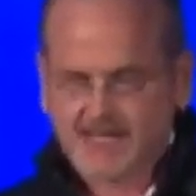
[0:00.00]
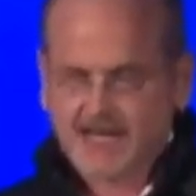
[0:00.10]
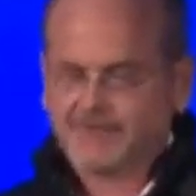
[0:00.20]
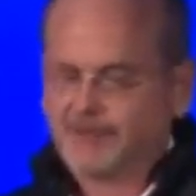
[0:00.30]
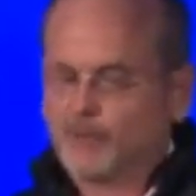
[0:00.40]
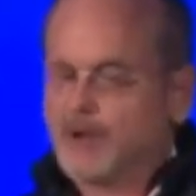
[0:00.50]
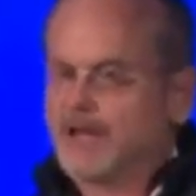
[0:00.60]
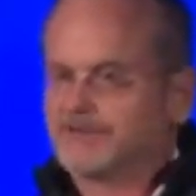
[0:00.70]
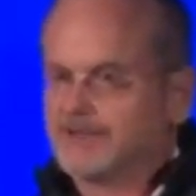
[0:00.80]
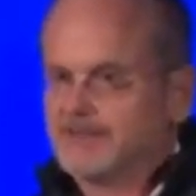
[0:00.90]
of the
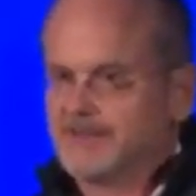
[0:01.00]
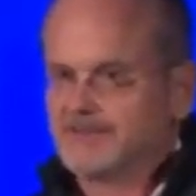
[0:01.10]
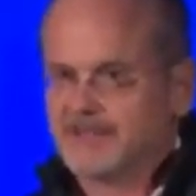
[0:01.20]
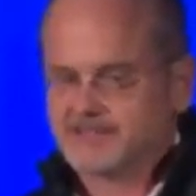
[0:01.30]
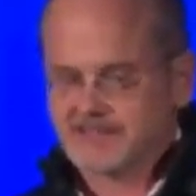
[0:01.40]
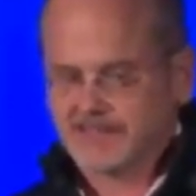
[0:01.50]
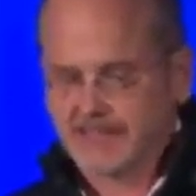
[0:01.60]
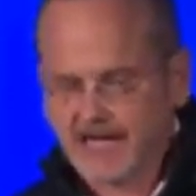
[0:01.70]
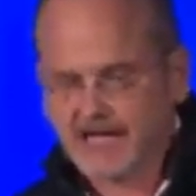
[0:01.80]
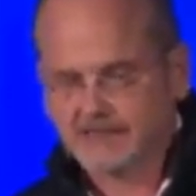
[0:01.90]
wealth that this
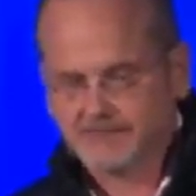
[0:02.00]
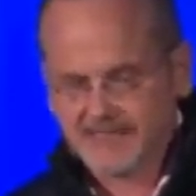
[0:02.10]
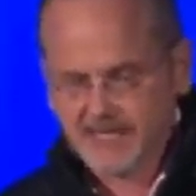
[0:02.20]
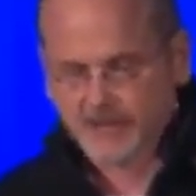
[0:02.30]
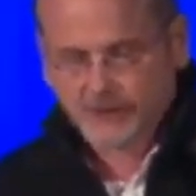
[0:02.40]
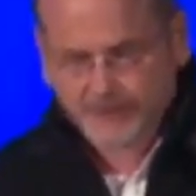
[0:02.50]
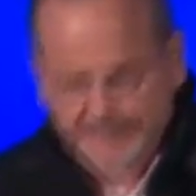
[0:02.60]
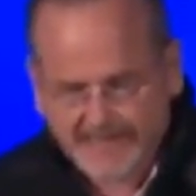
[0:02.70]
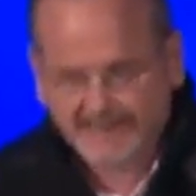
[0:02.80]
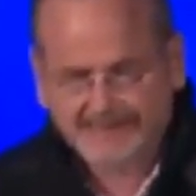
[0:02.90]
economy
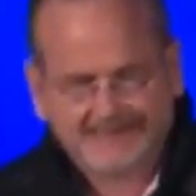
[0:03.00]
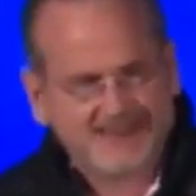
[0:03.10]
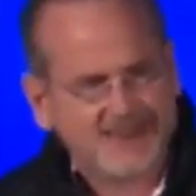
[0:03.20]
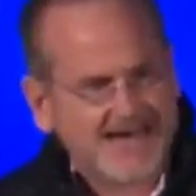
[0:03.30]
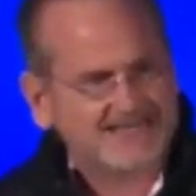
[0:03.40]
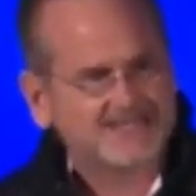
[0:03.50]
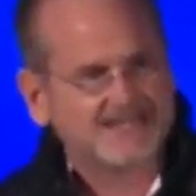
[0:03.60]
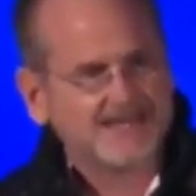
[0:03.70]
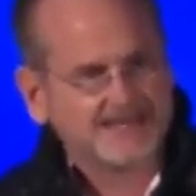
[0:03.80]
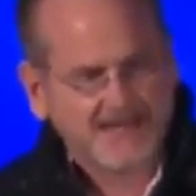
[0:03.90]
created. That's
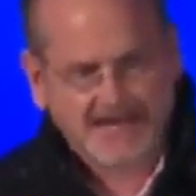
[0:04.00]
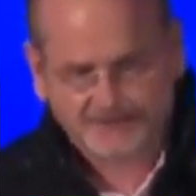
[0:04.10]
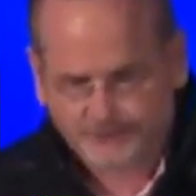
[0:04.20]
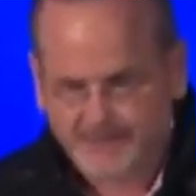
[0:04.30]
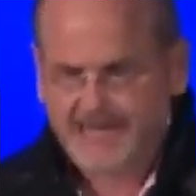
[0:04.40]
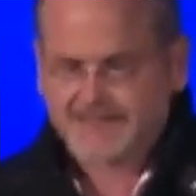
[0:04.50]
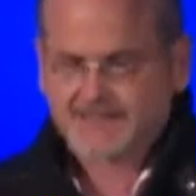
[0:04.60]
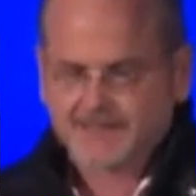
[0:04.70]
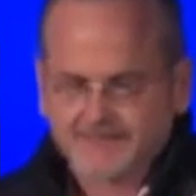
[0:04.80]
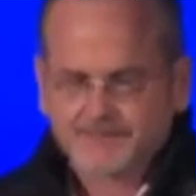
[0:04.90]
not
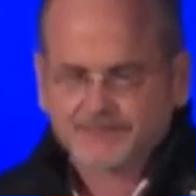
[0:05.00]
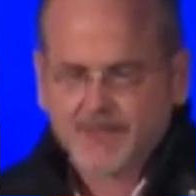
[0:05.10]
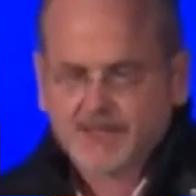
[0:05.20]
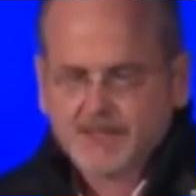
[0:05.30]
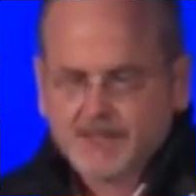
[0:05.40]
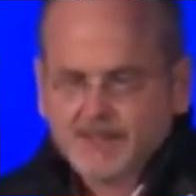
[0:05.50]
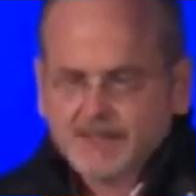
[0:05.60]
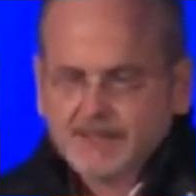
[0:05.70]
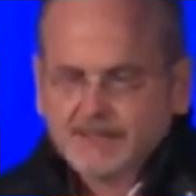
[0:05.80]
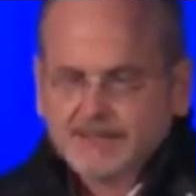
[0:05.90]
right.
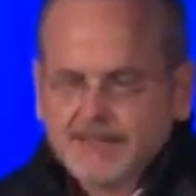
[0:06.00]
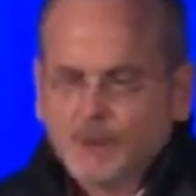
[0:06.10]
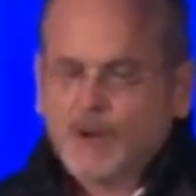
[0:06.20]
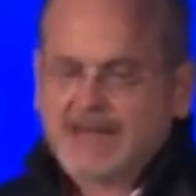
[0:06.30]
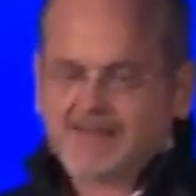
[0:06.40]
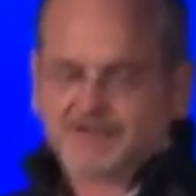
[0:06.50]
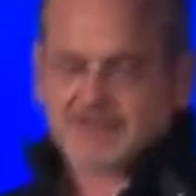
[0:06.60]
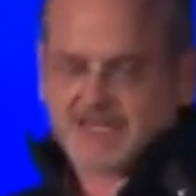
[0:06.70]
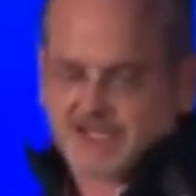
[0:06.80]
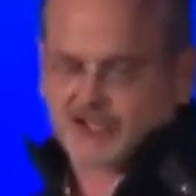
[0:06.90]
Now, whatever
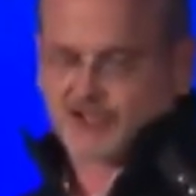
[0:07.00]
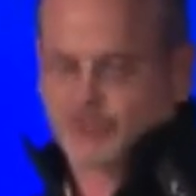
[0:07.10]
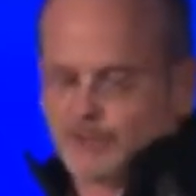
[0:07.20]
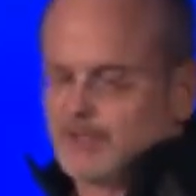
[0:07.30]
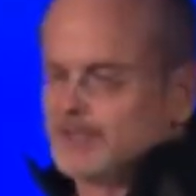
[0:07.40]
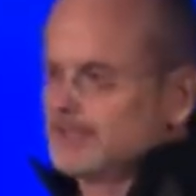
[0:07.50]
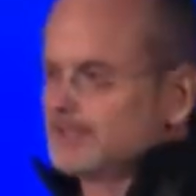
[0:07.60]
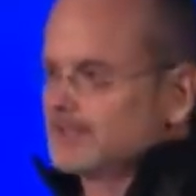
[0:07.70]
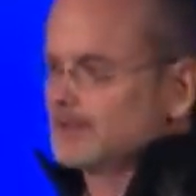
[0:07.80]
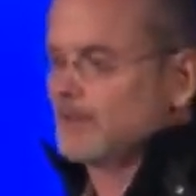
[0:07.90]
the issue,
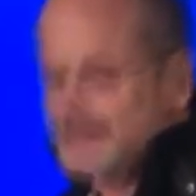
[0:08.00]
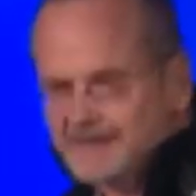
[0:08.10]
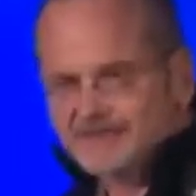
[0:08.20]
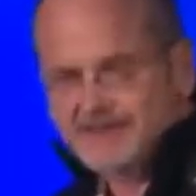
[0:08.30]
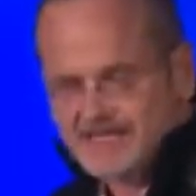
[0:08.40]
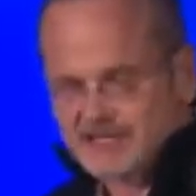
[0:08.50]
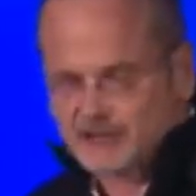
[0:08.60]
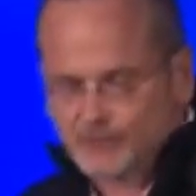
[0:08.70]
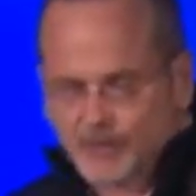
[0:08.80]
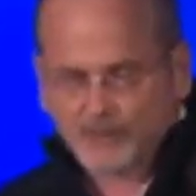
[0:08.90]

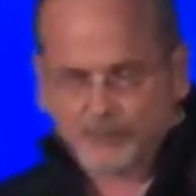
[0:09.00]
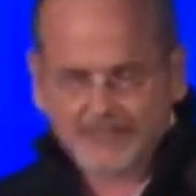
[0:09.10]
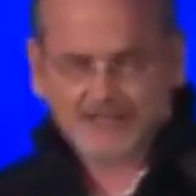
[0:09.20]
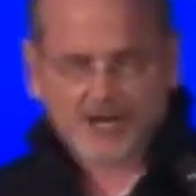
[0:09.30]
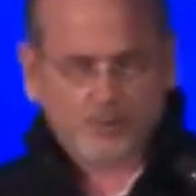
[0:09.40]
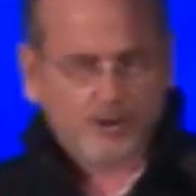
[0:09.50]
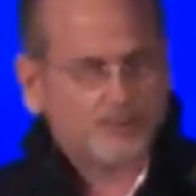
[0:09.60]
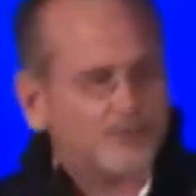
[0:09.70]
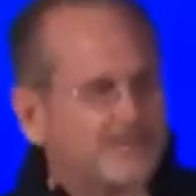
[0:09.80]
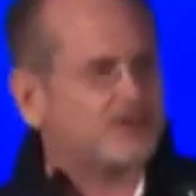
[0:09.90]
what we know, what
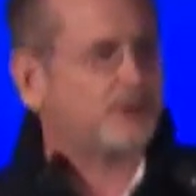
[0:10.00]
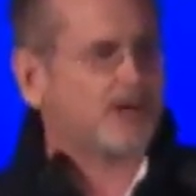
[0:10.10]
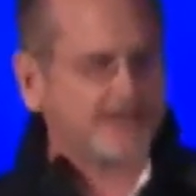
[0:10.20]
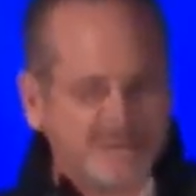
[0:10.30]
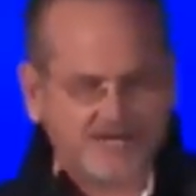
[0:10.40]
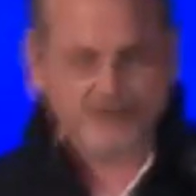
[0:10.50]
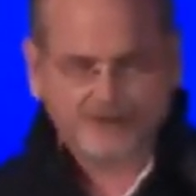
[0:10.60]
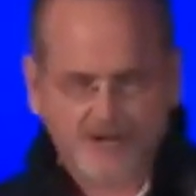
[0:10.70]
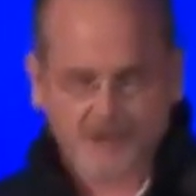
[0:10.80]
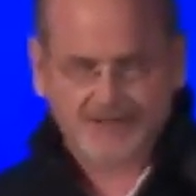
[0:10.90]
we who are here
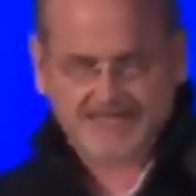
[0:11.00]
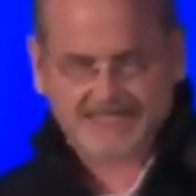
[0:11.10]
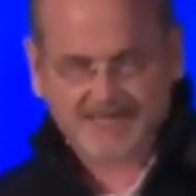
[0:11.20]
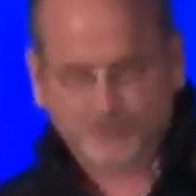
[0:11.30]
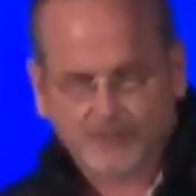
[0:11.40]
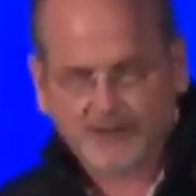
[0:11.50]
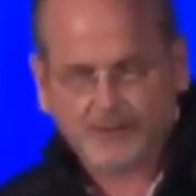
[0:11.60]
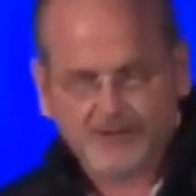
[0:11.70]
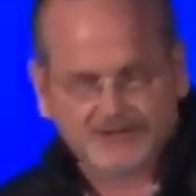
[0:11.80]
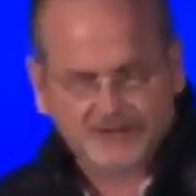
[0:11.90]
know, is that we
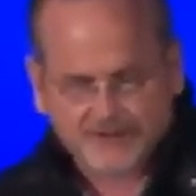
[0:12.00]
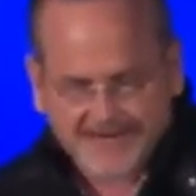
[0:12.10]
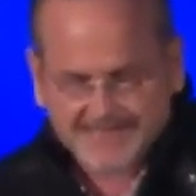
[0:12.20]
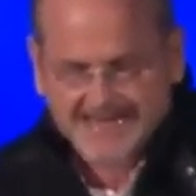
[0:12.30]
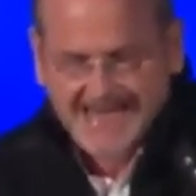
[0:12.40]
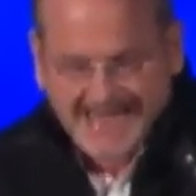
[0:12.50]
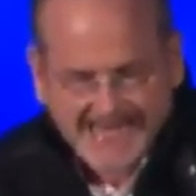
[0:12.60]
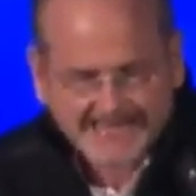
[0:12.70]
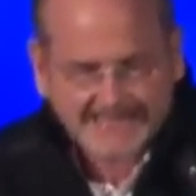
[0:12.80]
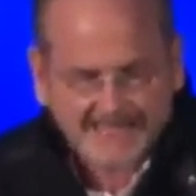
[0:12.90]
won't address
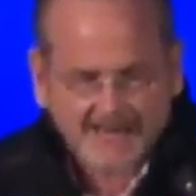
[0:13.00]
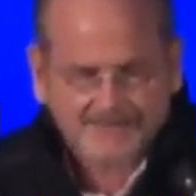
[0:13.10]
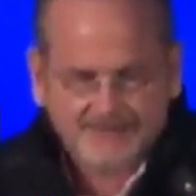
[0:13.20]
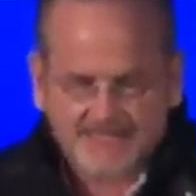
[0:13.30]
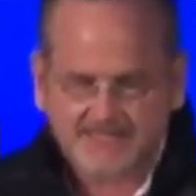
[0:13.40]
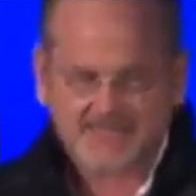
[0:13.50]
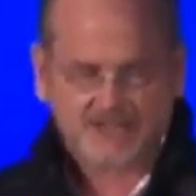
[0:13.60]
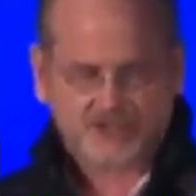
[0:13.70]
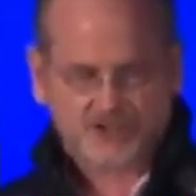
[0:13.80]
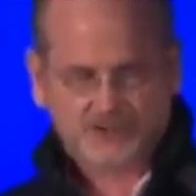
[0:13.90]
any of these
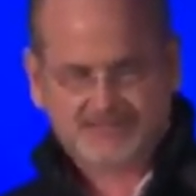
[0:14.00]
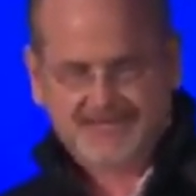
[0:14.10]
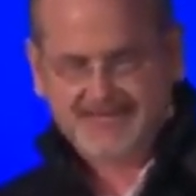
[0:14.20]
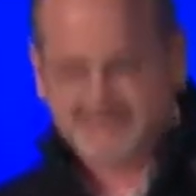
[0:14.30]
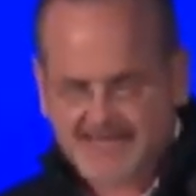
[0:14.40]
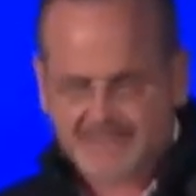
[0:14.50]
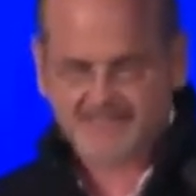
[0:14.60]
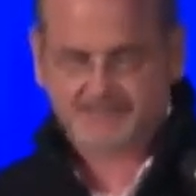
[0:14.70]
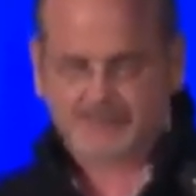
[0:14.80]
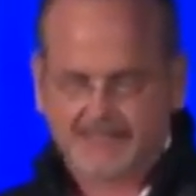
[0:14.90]
issues
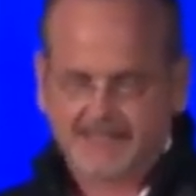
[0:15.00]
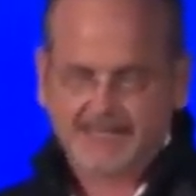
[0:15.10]
sensibly